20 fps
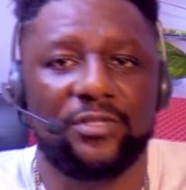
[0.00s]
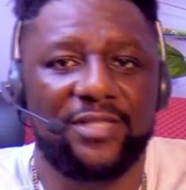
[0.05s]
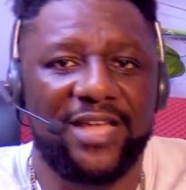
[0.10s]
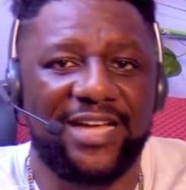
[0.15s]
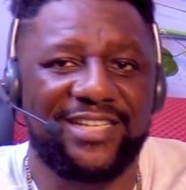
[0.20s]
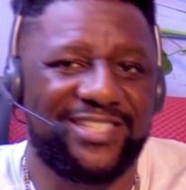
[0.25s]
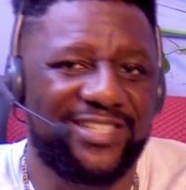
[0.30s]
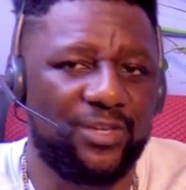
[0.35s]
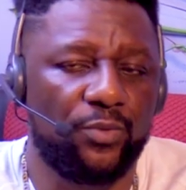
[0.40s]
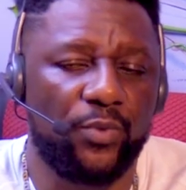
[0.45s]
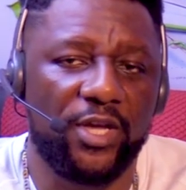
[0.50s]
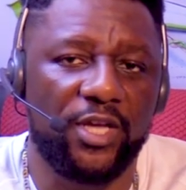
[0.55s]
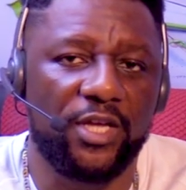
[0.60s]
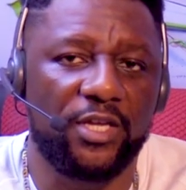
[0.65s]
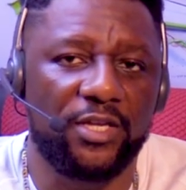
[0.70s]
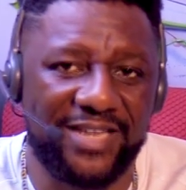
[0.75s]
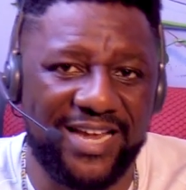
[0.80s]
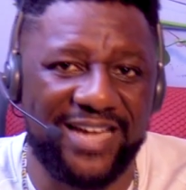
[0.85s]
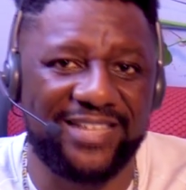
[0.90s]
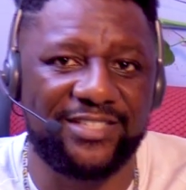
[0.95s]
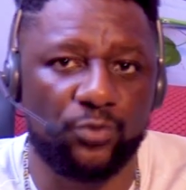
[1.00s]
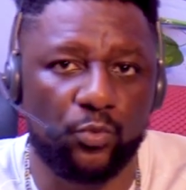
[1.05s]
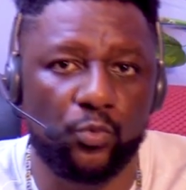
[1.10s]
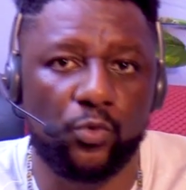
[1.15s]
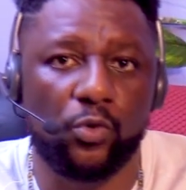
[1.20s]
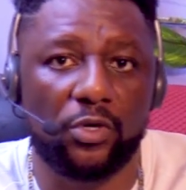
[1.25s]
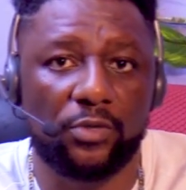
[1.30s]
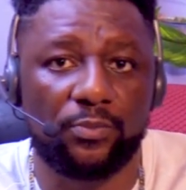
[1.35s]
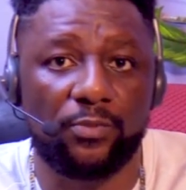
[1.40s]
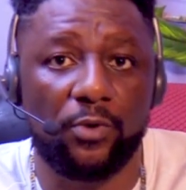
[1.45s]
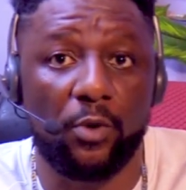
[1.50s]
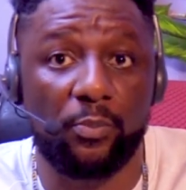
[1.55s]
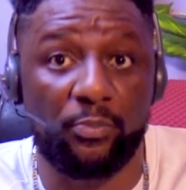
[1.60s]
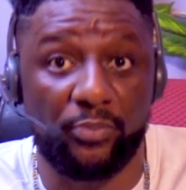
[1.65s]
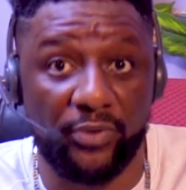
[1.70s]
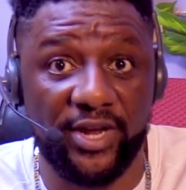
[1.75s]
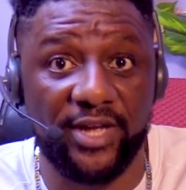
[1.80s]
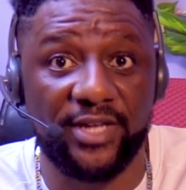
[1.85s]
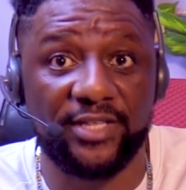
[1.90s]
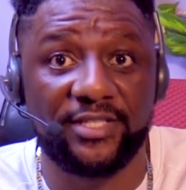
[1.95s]
That's the way that work
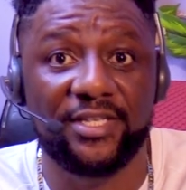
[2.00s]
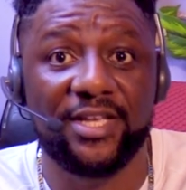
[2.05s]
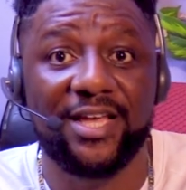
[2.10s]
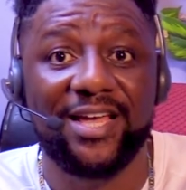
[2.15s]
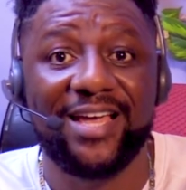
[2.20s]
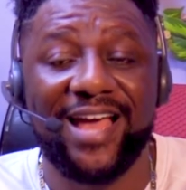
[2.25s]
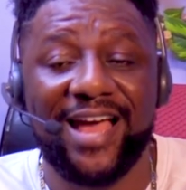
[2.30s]
operates.